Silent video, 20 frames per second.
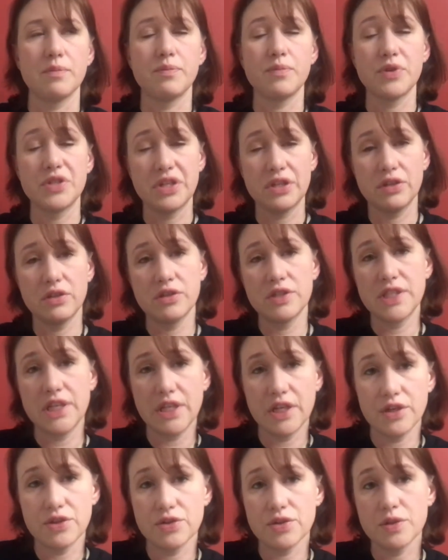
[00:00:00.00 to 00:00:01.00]
particularly
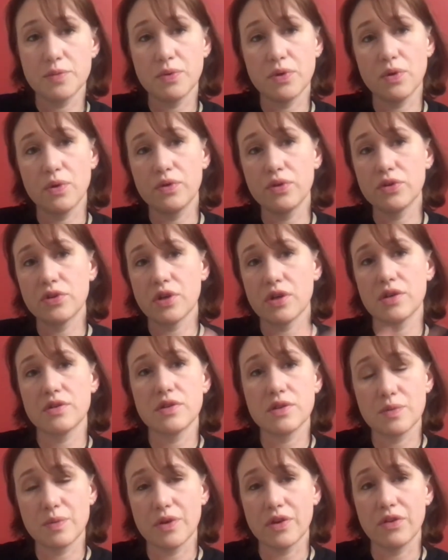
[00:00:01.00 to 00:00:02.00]
teenagers, but older dogs
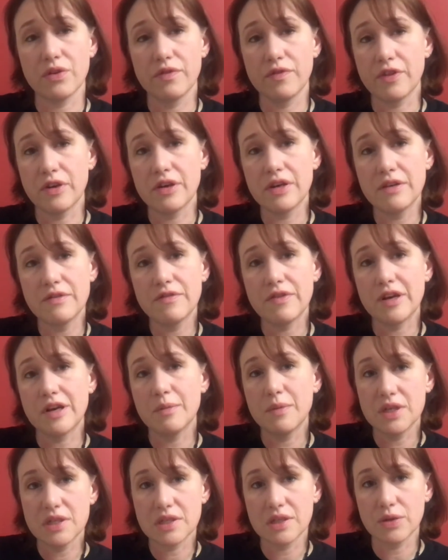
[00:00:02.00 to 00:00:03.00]
as well. They're very
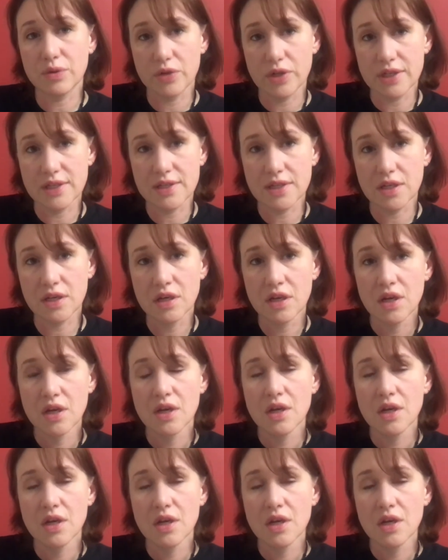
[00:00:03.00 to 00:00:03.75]
environmentally oriented.